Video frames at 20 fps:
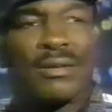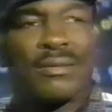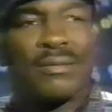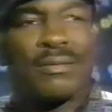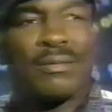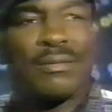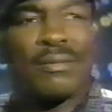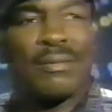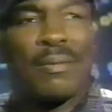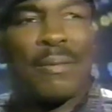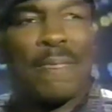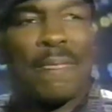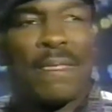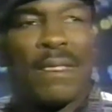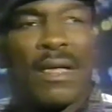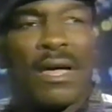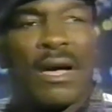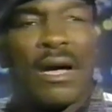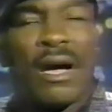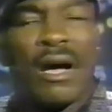before that fight.
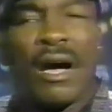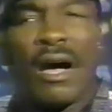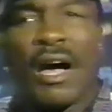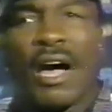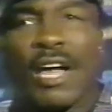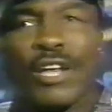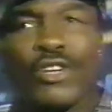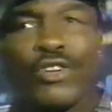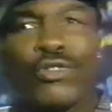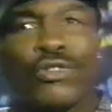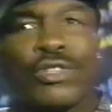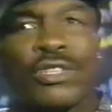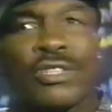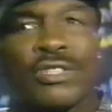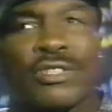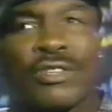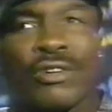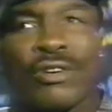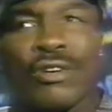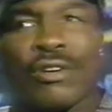I knew
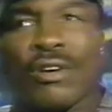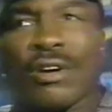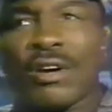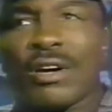this year.